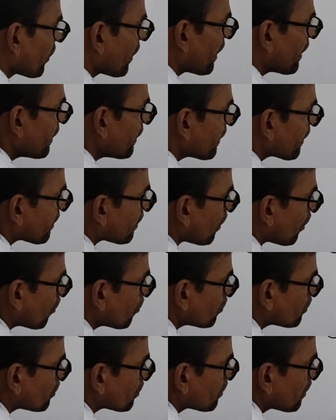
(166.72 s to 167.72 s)
trading
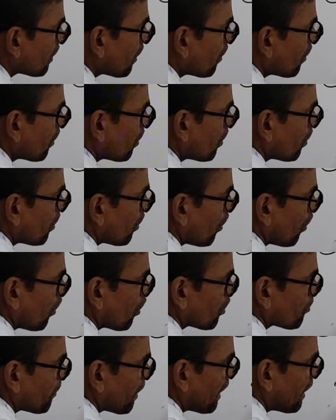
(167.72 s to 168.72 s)
account
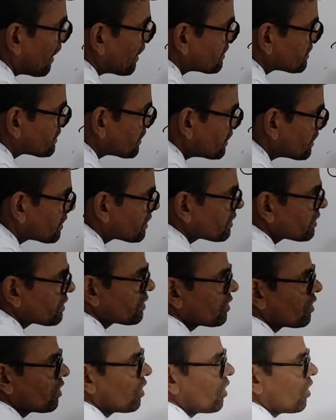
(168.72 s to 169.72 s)
or balance sheet
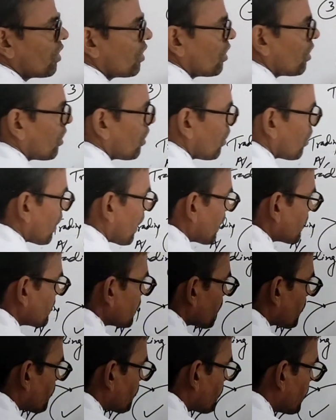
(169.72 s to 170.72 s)
or
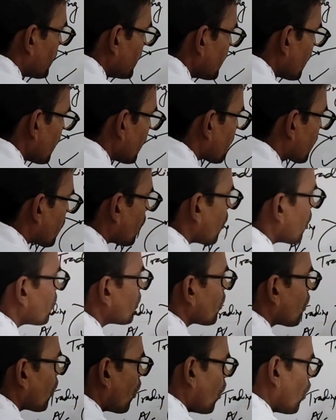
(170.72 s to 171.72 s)
either PL
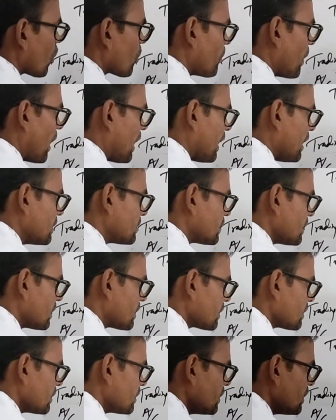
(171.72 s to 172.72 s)
account or balance
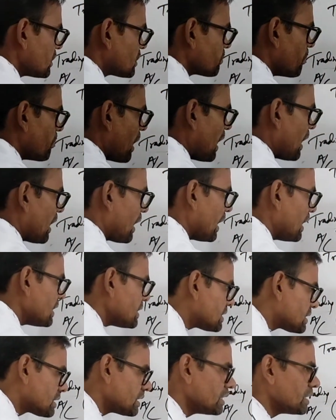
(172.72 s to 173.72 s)
sheet, this
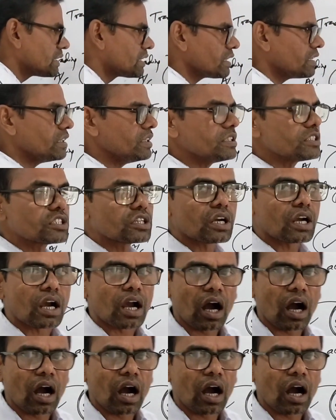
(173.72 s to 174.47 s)
balance sheet is